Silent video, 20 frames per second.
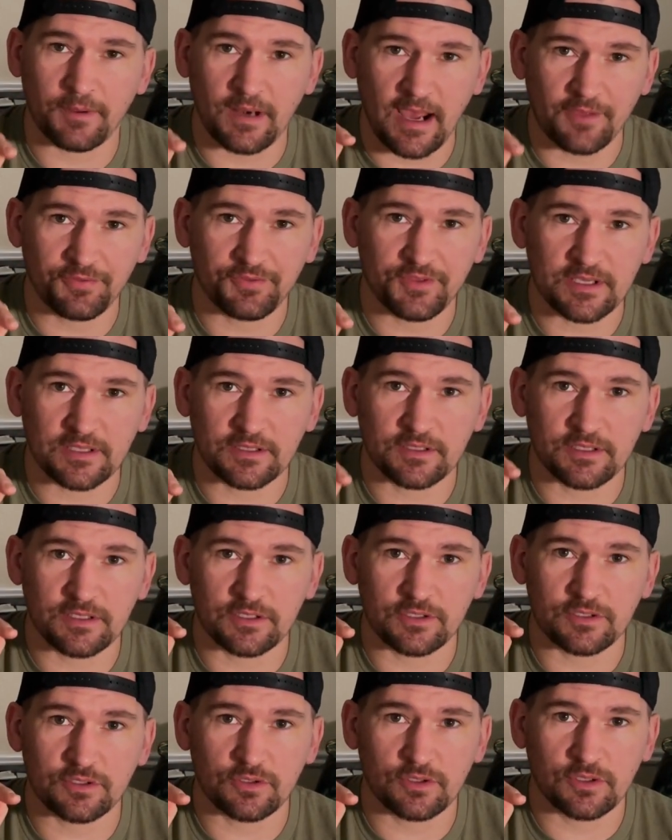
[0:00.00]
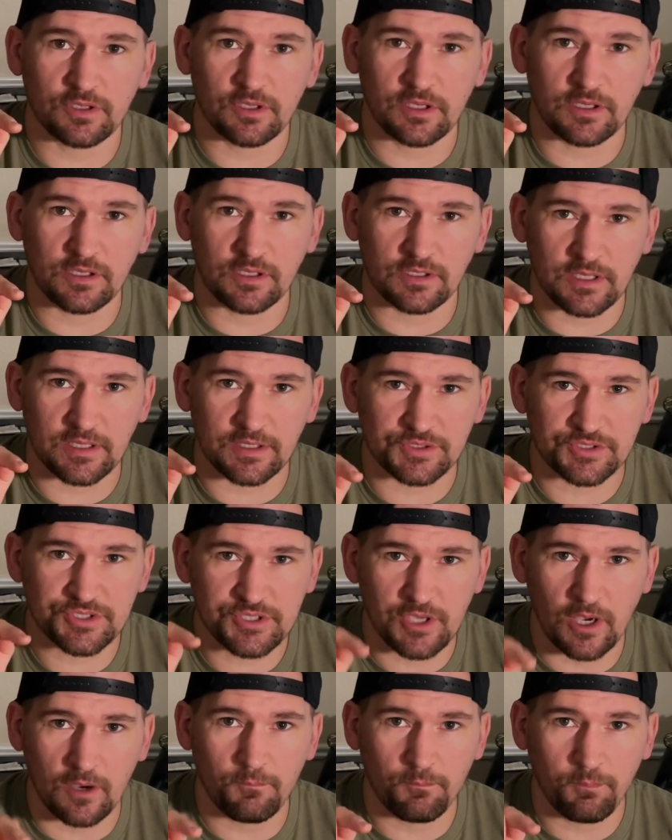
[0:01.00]
I think that it, at
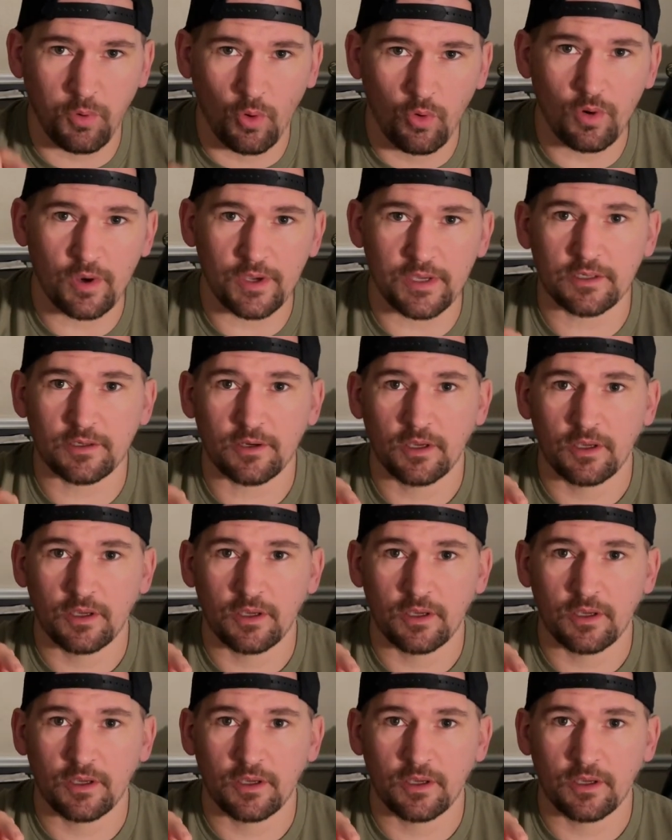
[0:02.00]
some point,